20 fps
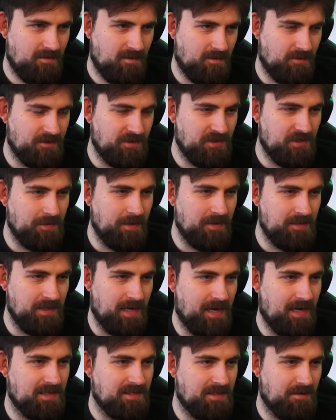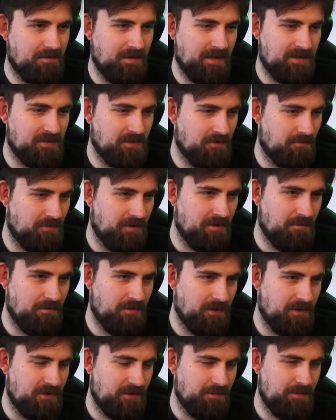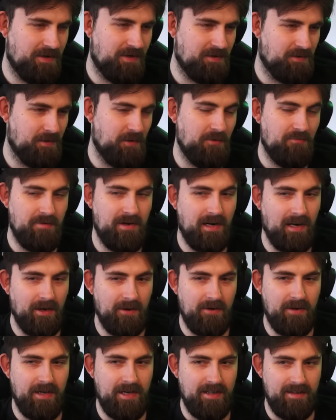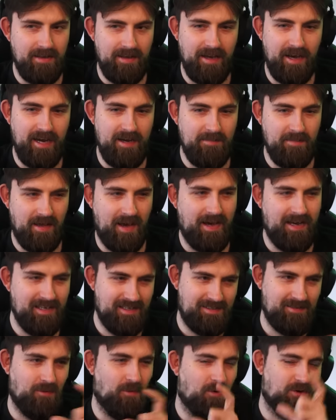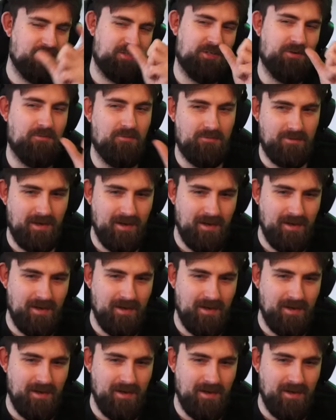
I was just about to ask if that's on the real version, because when you reload it in the game, that is also